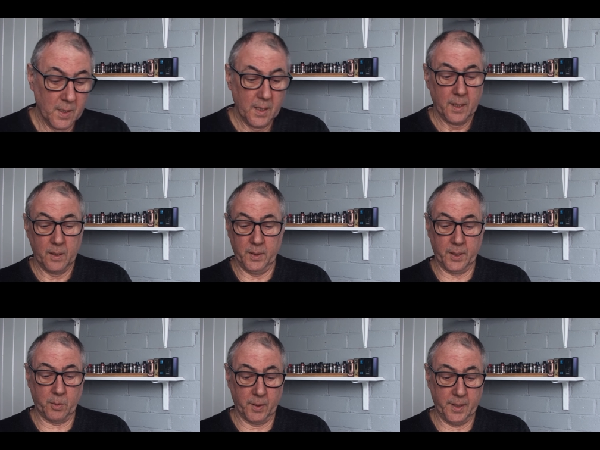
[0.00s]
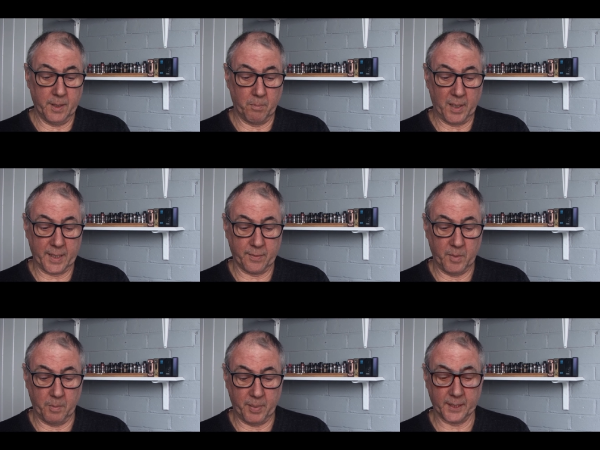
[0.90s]
Now this one is a blast from
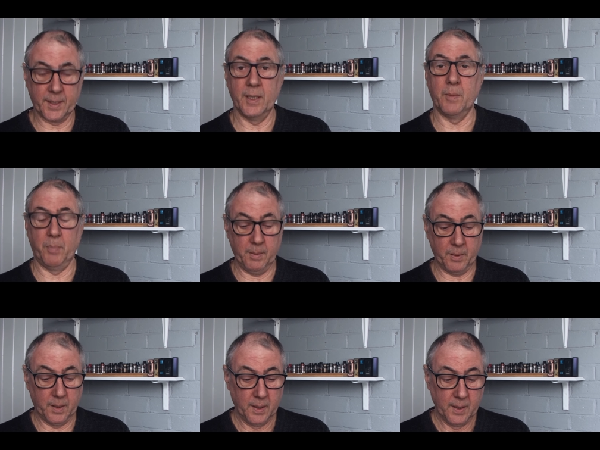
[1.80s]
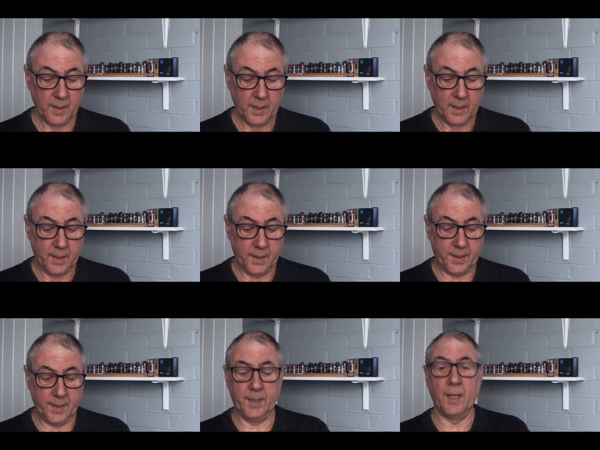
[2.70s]
the past, this people. This
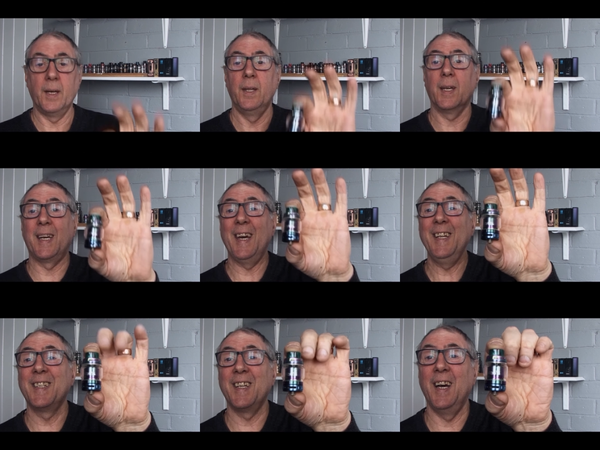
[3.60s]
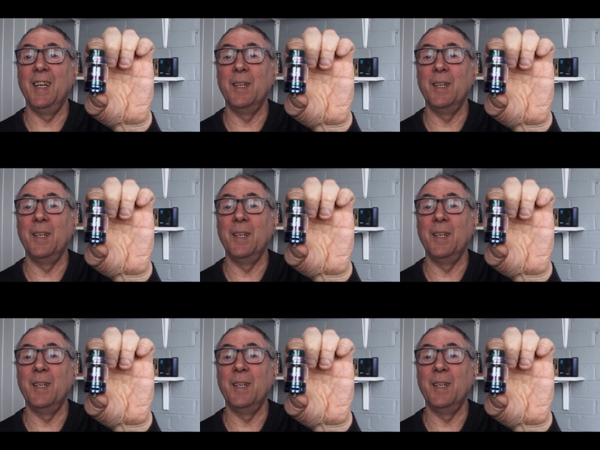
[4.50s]
is the Kensai.